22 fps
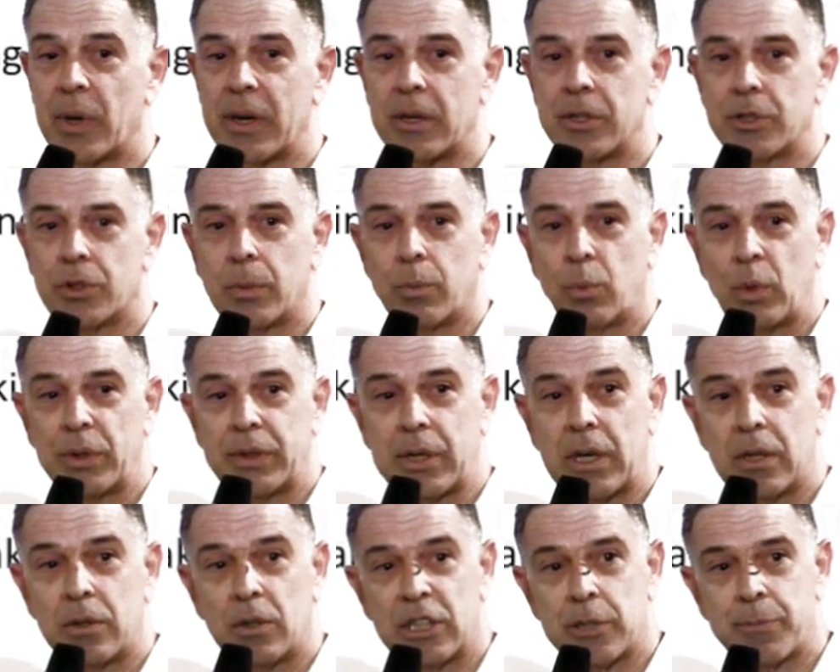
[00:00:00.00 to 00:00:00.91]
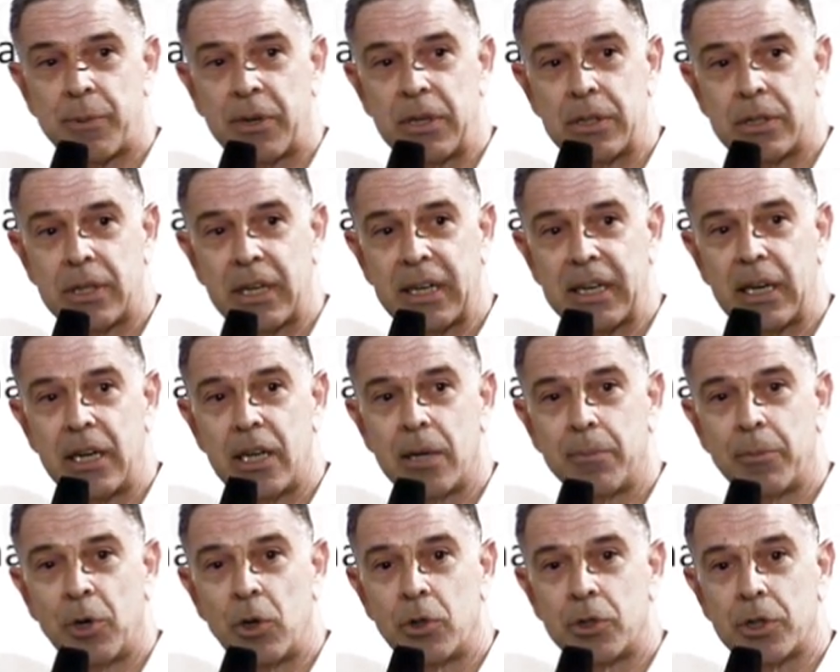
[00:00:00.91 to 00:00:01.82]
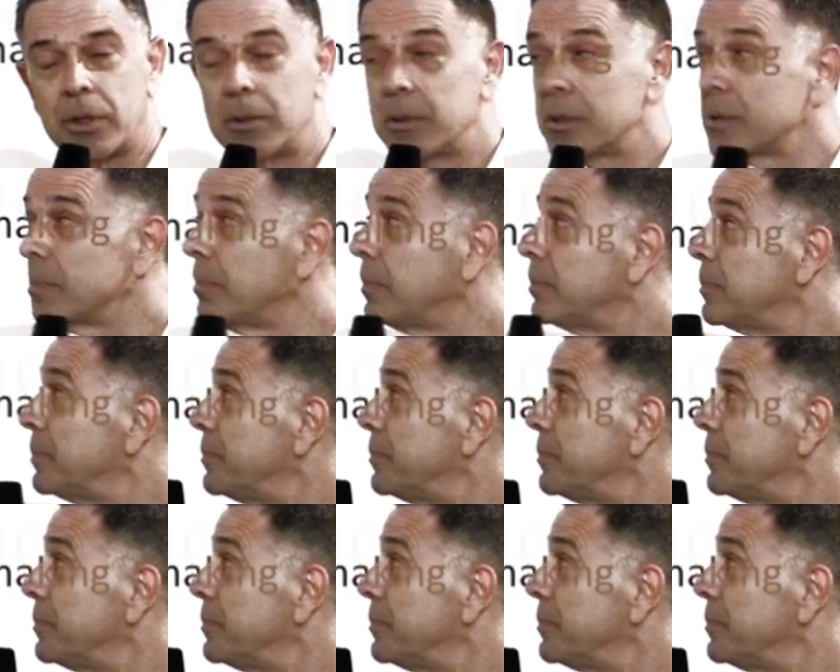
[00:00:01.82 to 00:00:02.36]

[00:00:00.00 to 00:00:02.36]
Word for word: without experiencing any emotions.